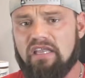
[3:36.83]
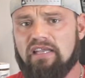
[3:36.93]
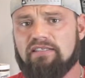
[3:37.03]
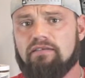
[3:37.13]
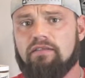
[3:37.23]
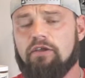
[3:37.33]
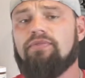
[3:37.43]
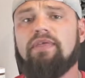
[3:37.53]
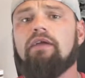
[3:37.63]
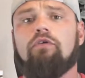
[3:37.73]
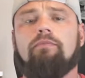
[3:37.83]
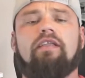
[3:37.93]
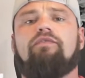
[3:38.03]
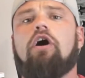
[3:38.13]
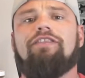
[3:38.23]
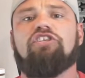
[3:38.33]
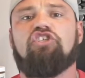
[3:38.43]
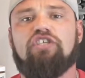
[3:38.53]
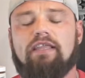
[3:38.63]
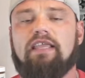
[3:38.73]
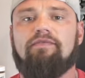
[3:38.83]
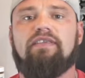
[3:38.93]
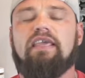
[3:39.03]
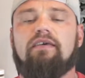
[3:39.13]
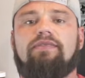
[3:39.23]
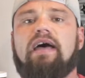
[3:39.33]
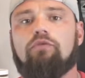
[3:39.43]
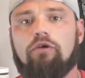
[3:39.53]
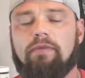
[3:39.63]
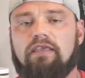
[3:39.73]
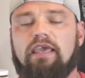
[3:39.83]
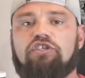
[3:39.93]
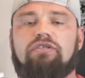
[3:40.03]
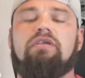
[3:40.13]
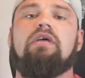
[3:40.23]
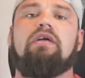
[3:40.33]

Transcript: is their thyroid might have gone to shit, and they have to take a thyroid medication